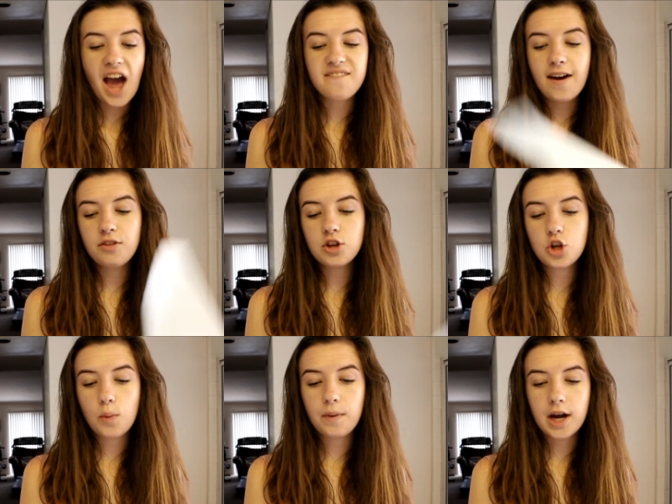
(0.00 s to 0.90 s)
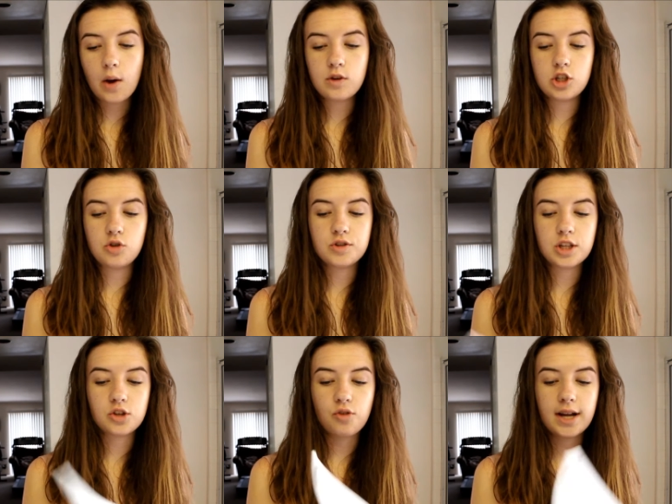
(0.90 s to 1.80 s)
I found the notebook I was
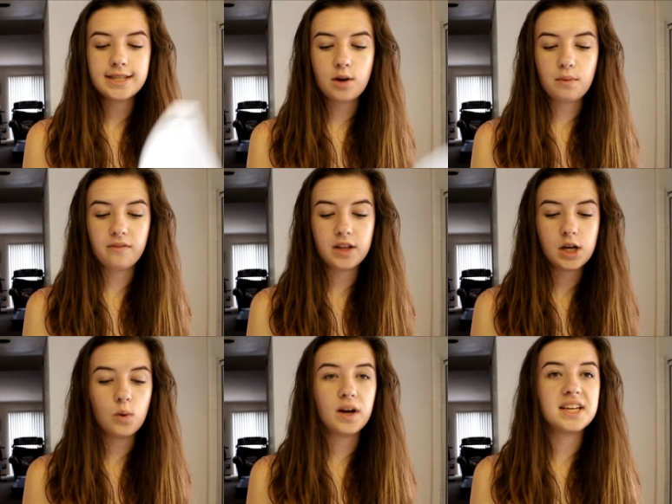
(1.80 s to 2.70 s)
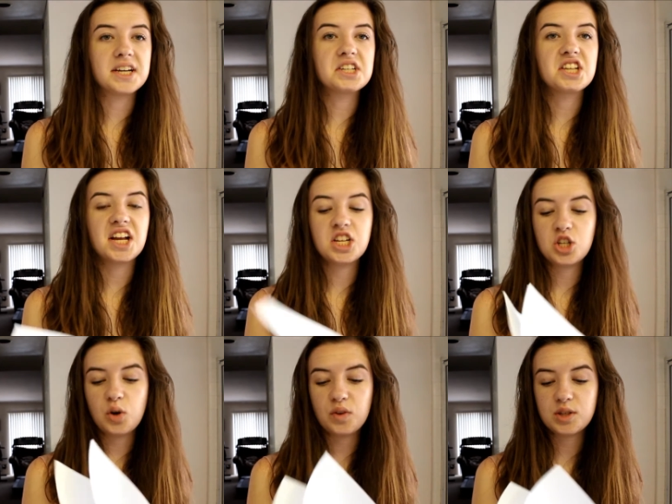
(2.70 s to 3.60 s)
using to write down my video ideas. I
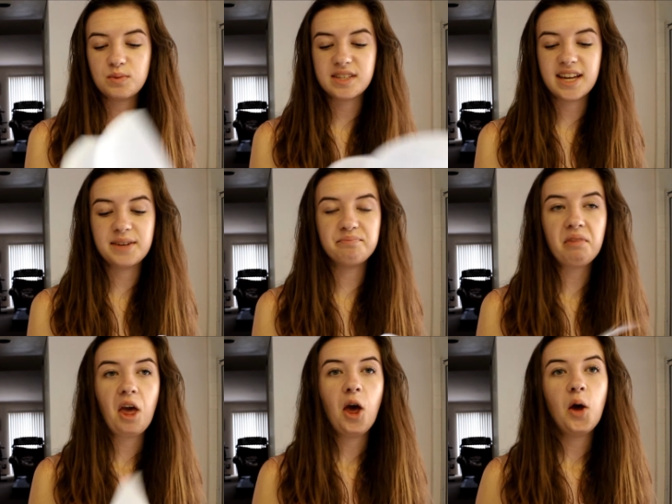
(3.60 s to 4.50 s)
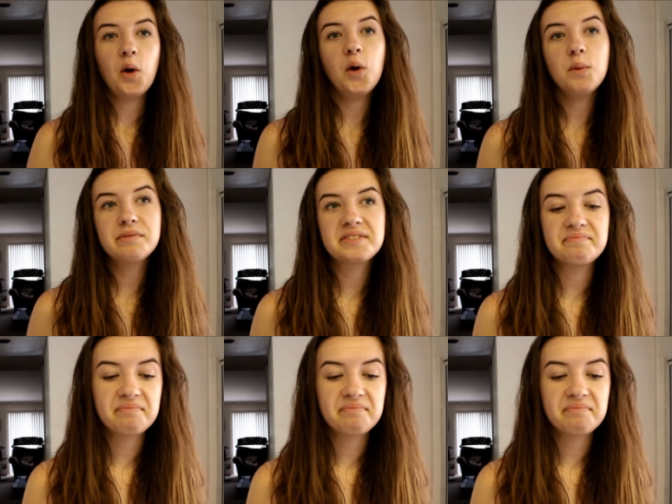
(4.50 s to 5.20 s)
didn't know this was it. Oops.